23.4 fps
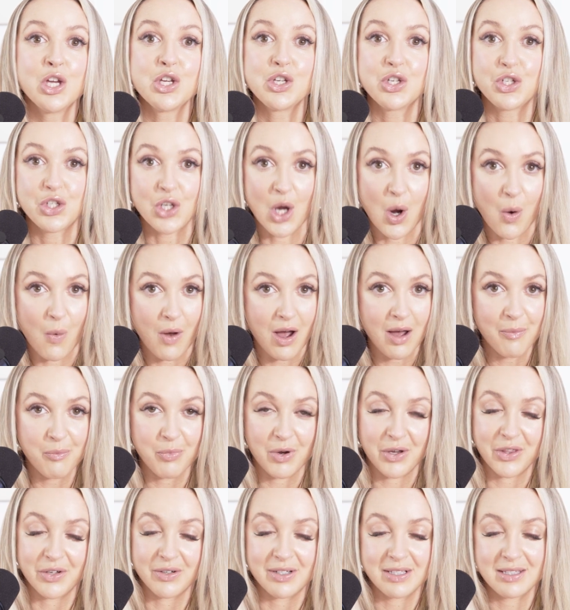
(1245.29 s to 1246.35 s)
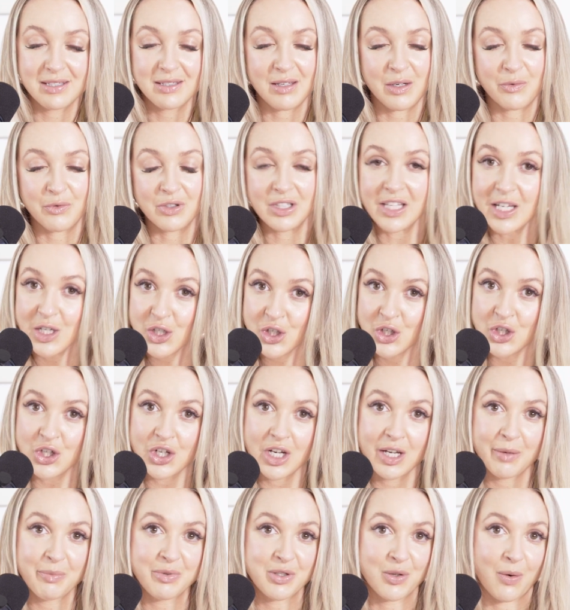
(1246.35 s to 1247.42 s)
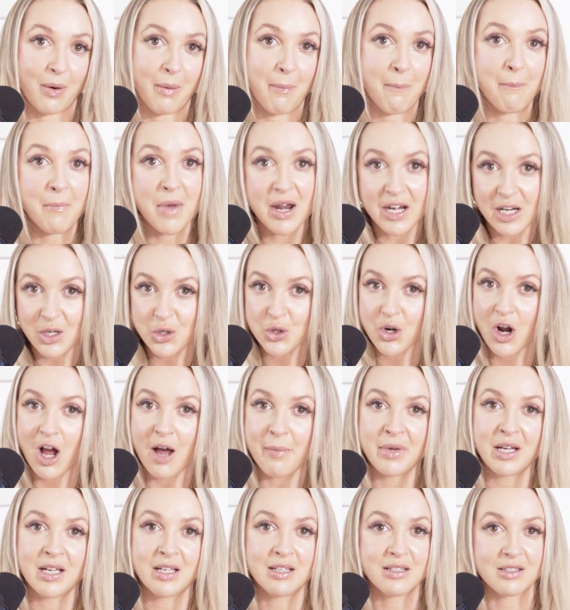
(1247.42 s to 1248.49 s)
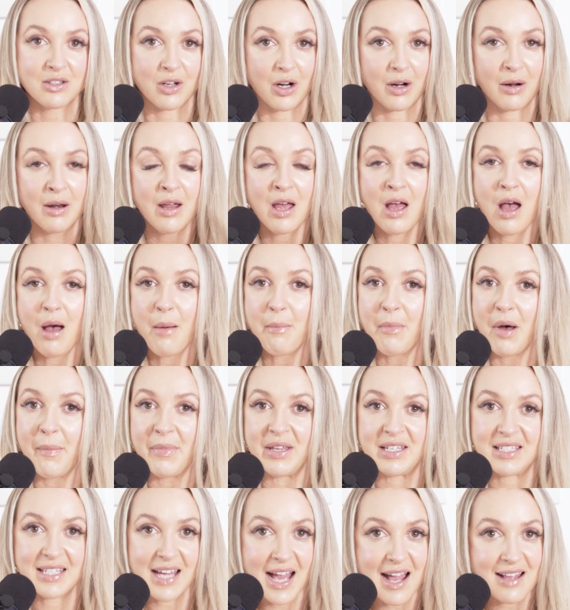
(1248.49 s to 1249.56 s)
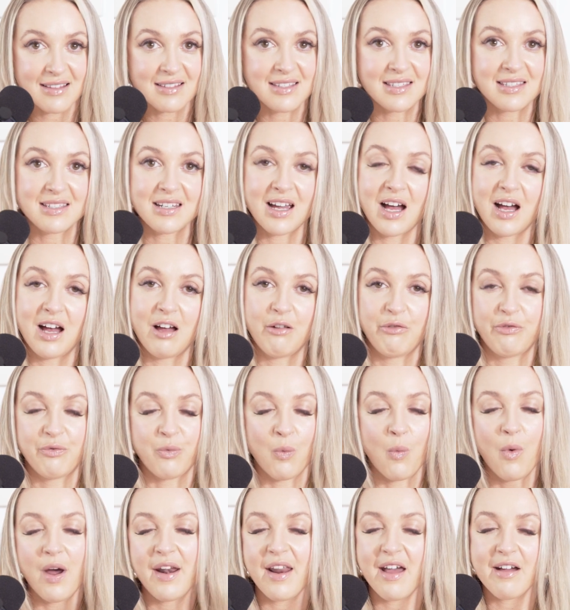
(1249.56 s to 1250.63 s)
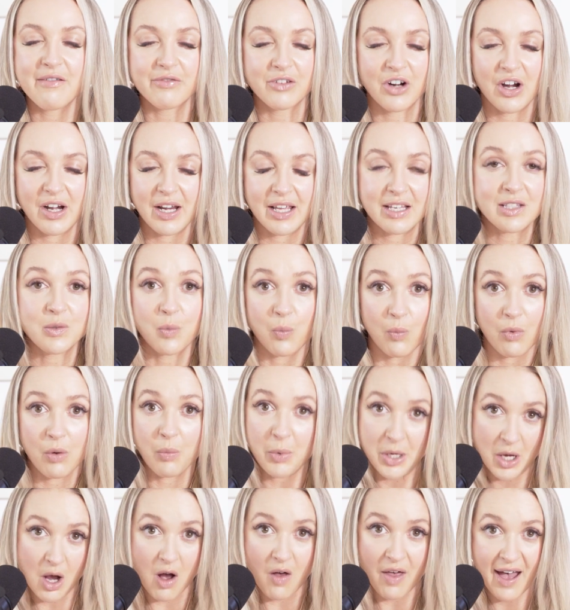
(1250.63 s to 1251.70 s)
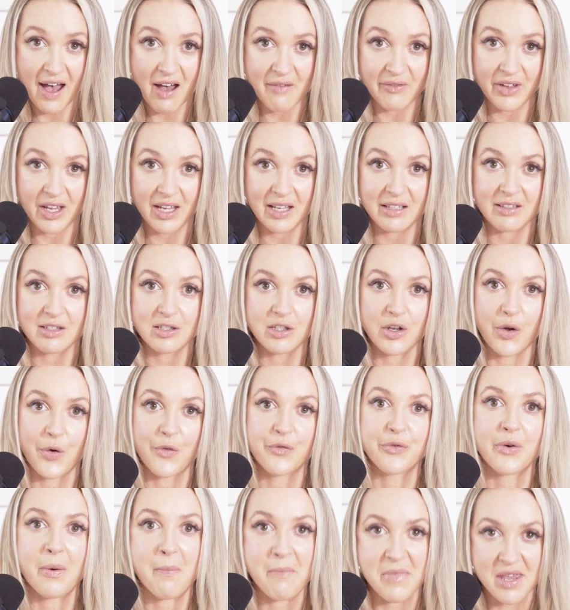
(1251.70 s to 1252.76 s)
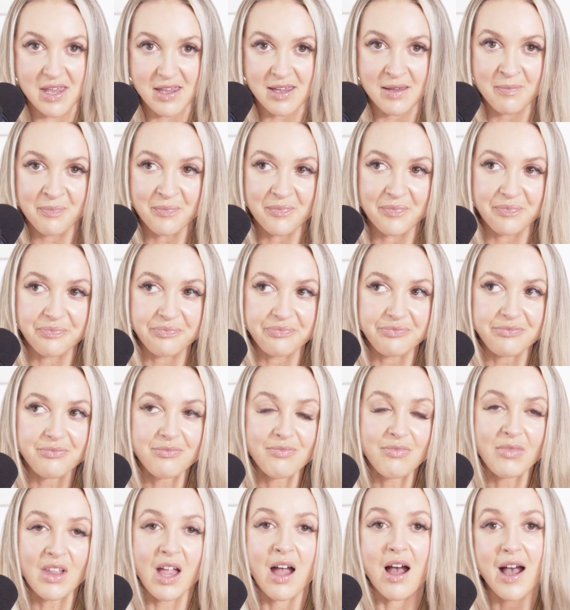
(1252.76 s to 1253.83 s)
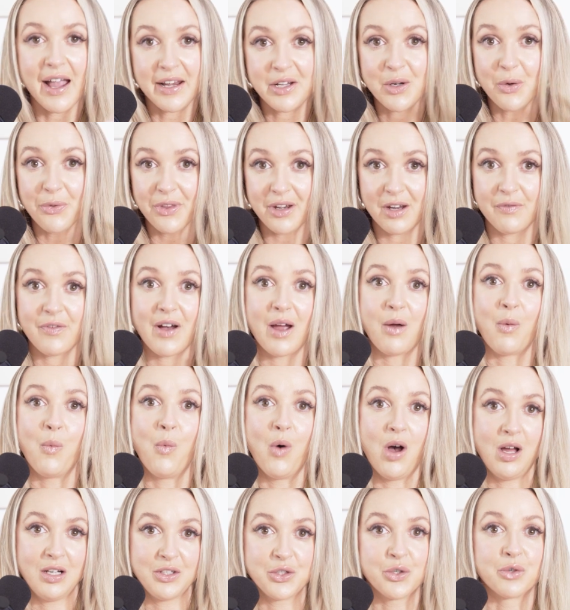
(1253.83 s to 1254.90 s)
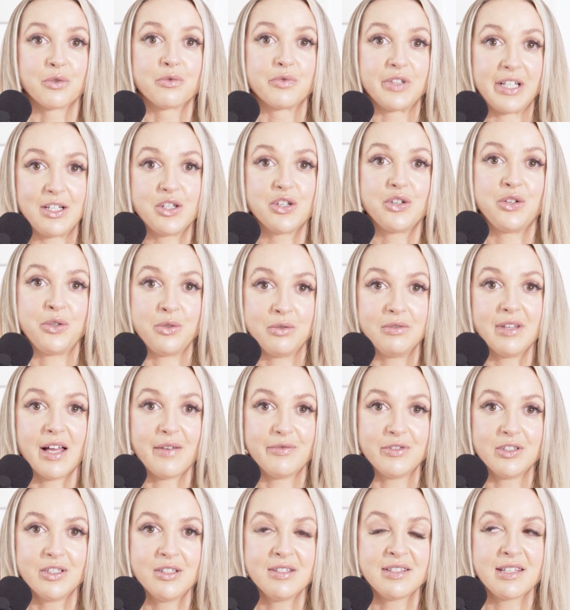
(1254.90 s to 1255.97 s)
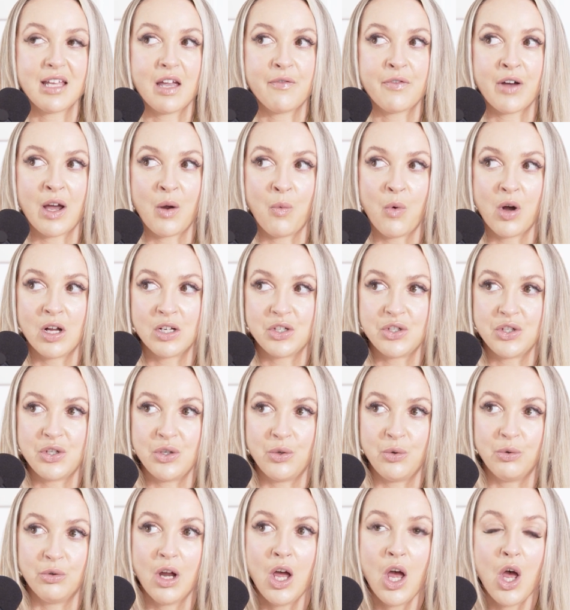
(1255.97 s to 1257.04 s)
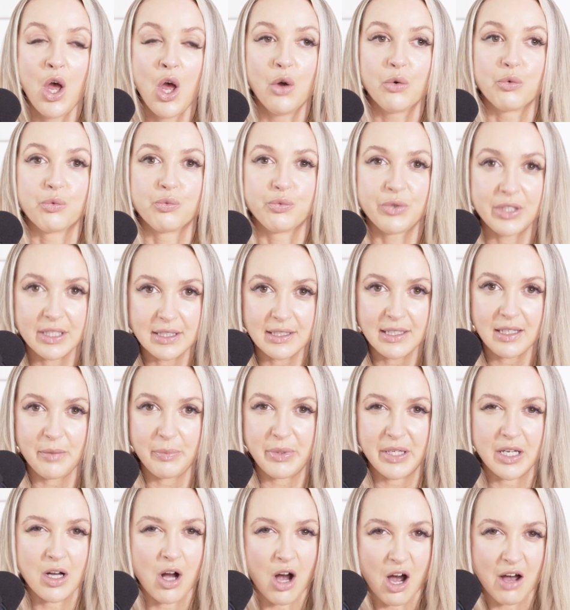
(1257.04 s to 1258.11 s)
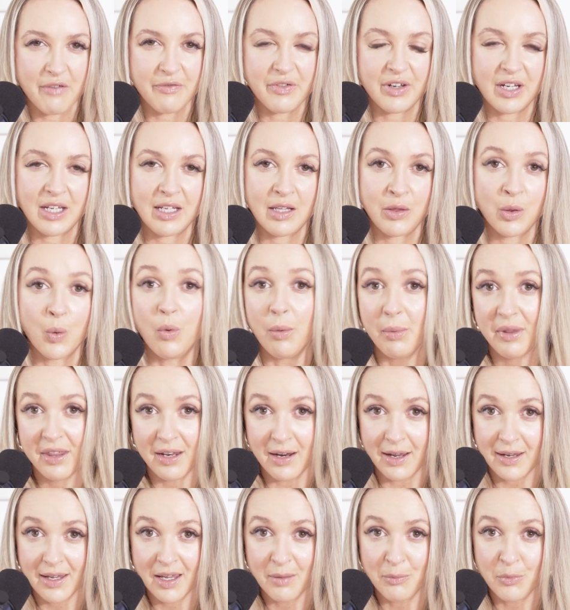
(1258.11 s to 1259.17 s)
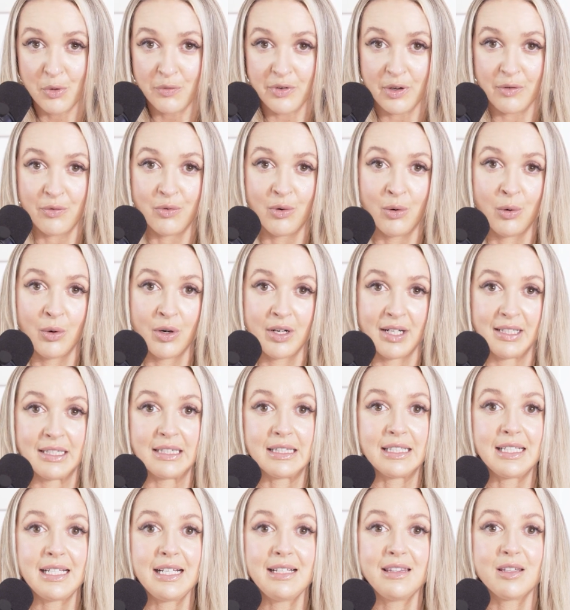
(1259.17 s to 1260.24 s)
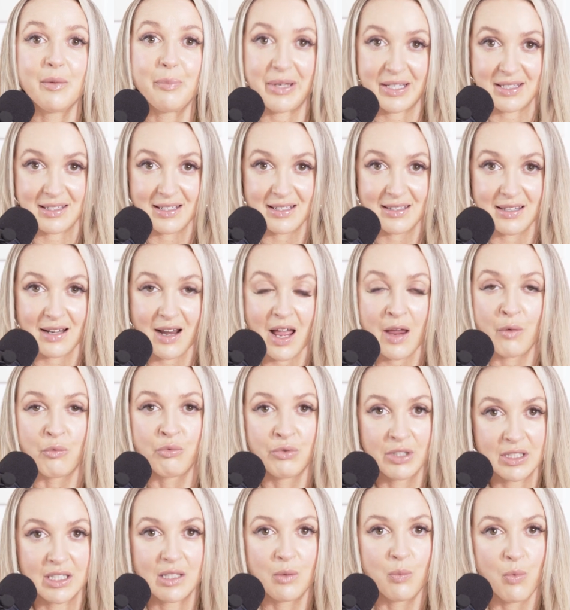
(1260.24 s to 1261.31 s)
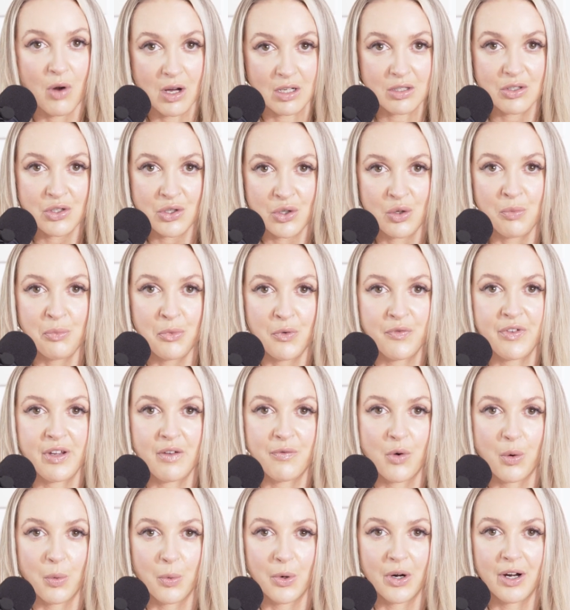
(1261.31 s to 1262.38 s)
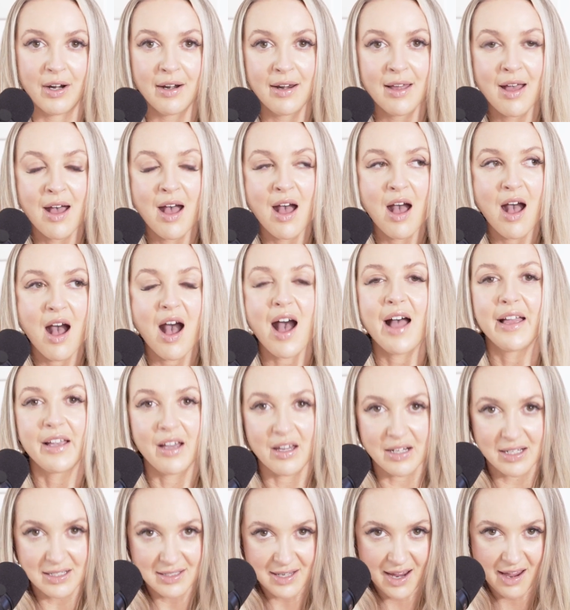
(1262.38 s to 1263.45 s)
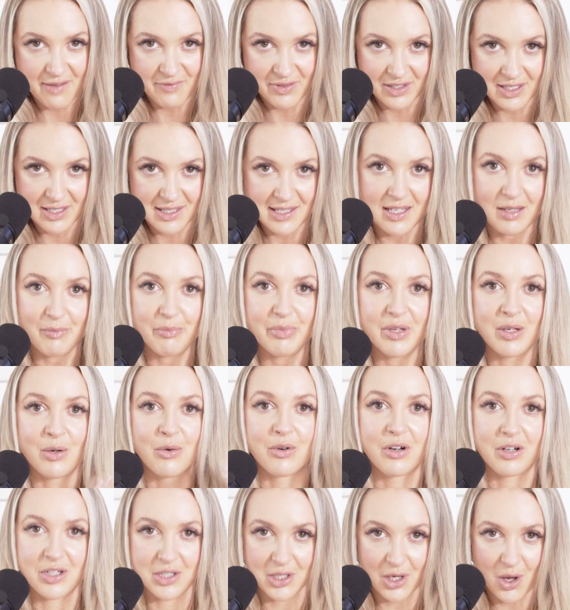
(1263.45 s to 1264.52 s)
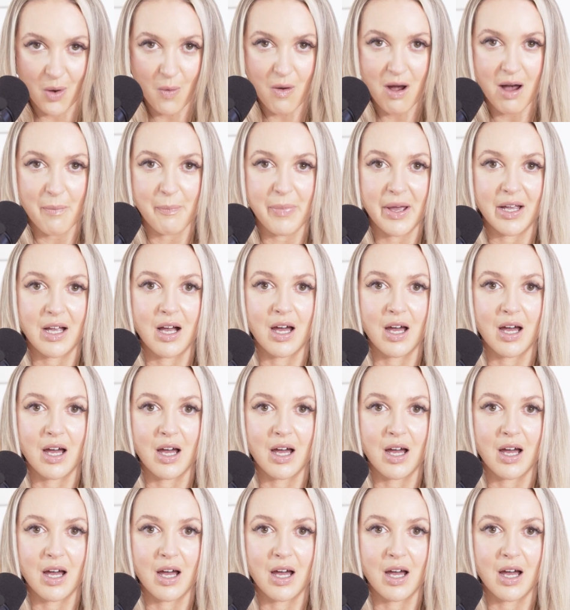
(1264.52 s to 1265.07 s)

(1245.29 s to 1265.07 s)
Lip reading: show up, whether it's in relationships or money traumas or mom and dad stuff, whatever it is, we all have it. And so for me, I know that if I want to reach new levels, if I want to really be confident in the woman that I am moving forward and lead the business that I really want to moving forward, I got to dive in deep in order to go up. I